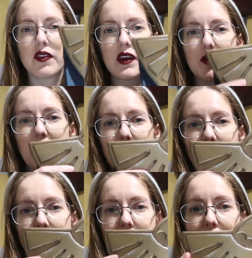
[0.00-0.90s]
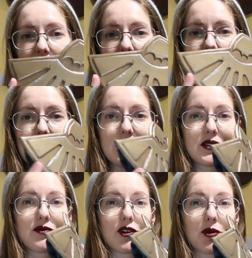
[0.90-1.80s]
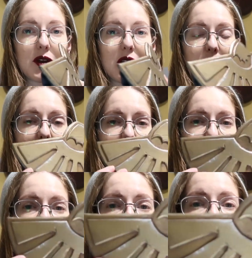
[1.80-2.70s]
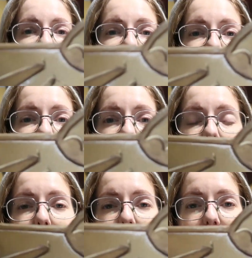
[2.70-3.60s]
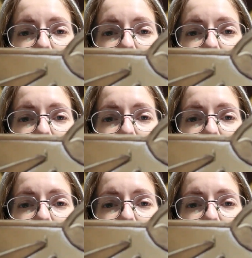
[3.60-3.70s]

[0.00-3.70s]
The belt buckle is 4mm foam detailed with